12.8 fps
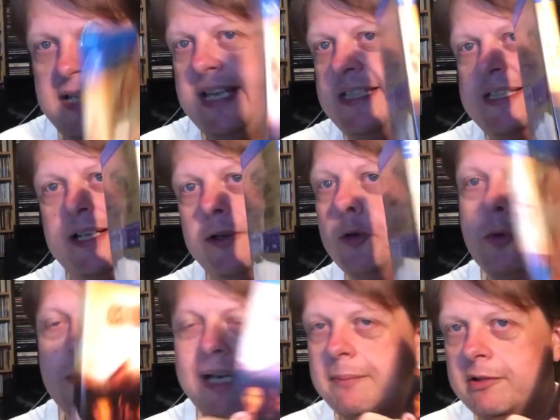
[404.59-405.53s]
it's in a
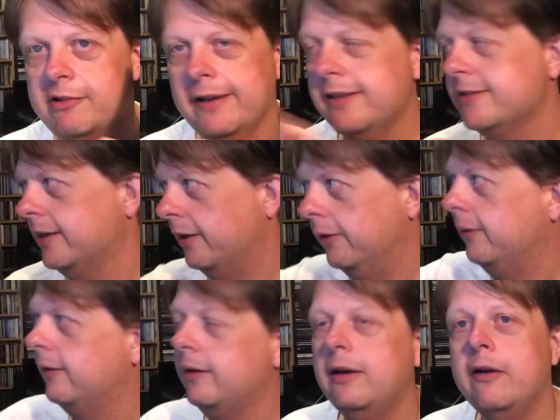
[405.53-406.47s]
normal Amaray, so
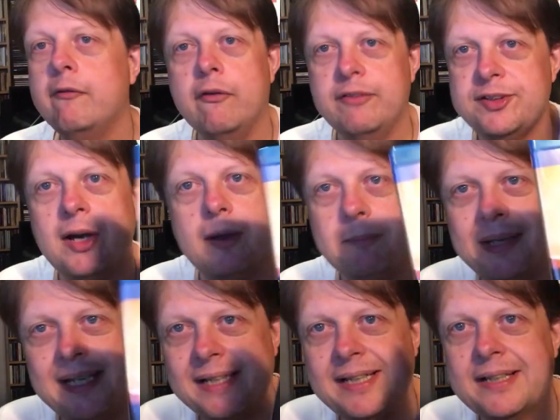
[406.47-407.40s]
for the time
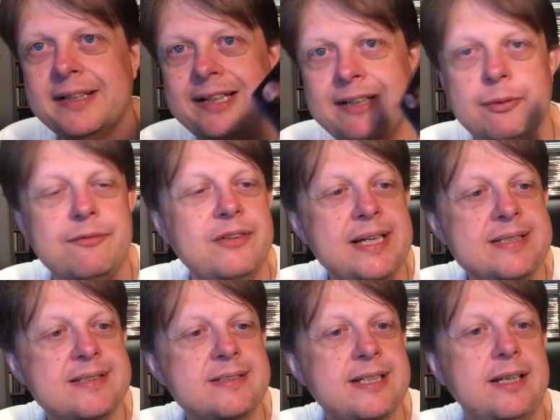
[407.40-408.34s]
being, it can live with
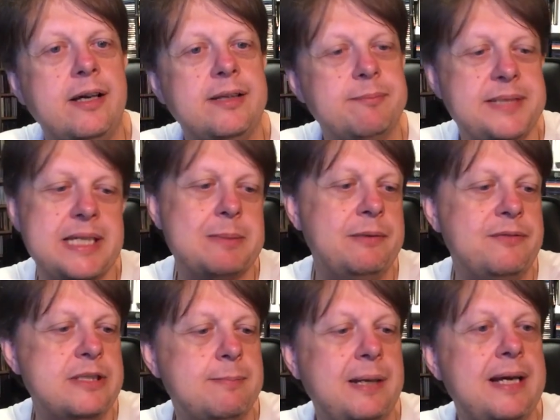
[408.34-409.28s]
these until I'm desperate
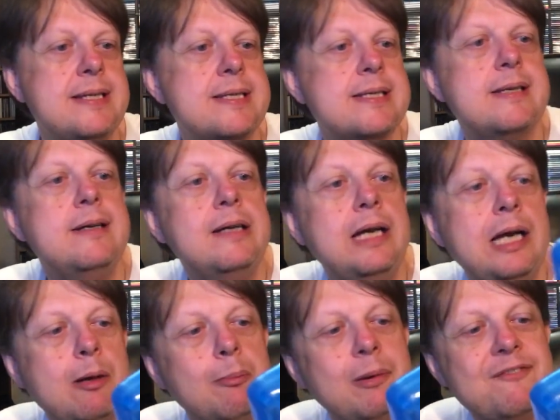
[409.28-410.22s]
for space.
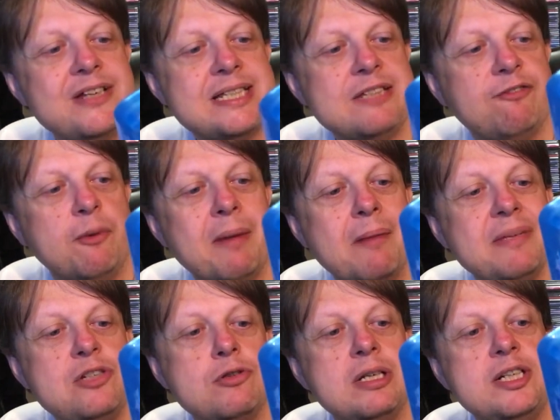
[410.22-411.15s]
But this is the
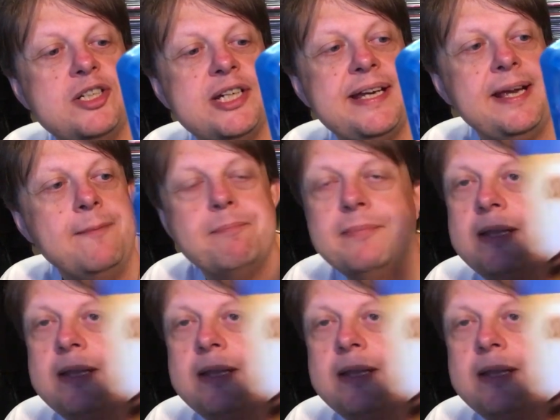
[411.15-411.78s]
Mummy trilogy.